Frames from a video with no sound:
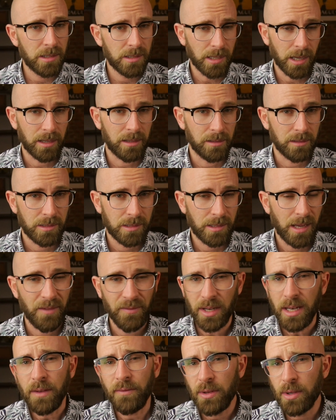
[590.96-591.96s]
a second,
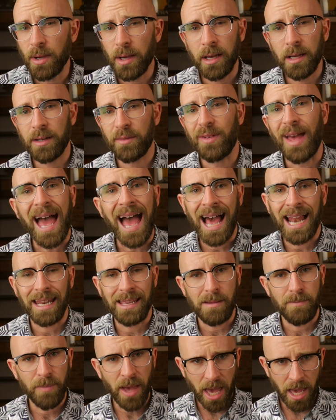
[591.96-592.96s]
have any of you heard of
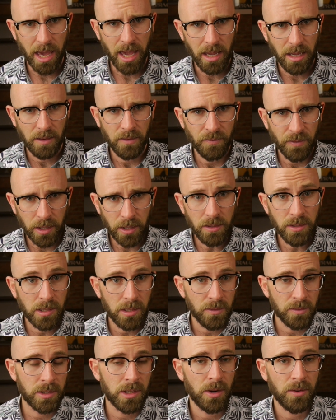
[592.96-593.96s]
Alipay? For those
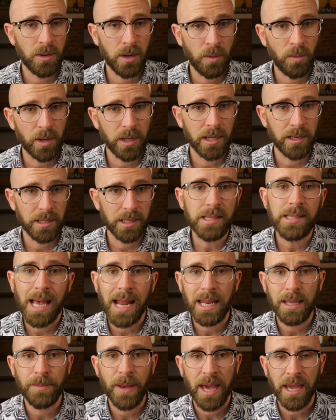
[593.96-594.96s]
who don't know what it is,
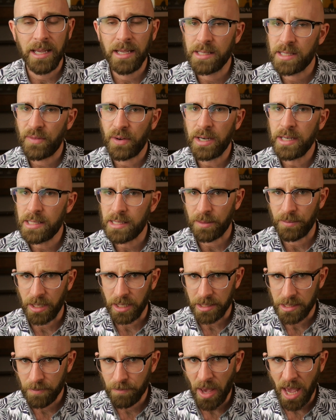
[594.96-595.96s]
Alipay is very
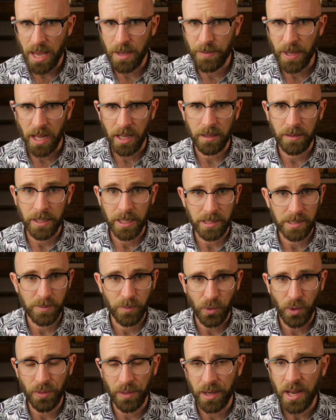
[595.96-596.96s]
similar to PayPal. It has
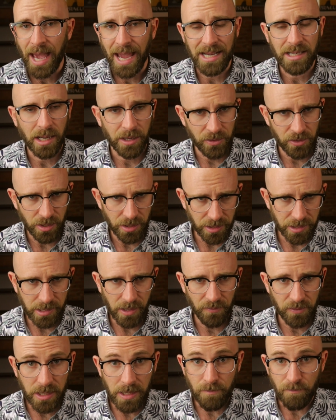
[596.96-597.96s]
more than
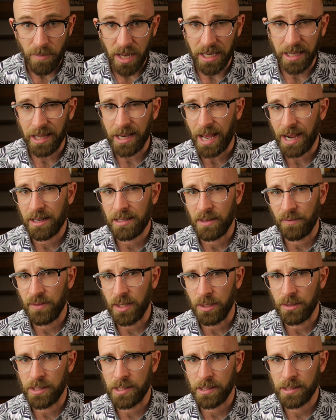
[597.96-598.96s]
870 million active
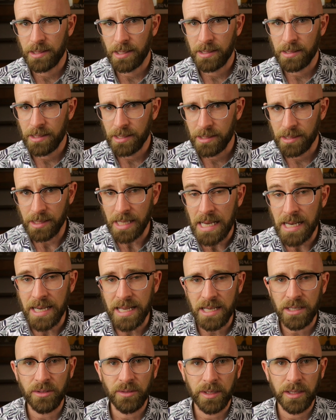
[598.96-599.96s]
users and is the
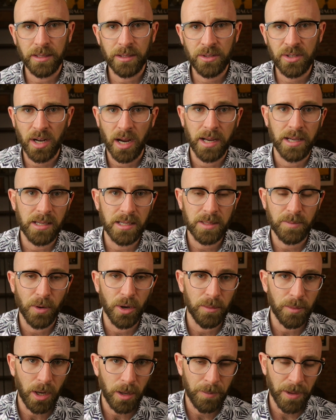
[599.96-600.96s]
leader in the Chinese
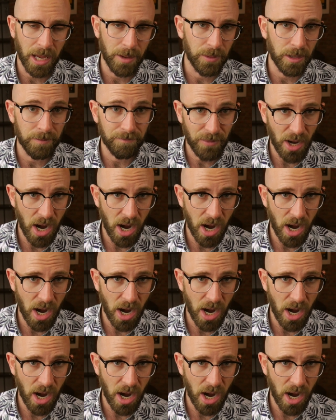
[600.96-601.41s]
mobile payment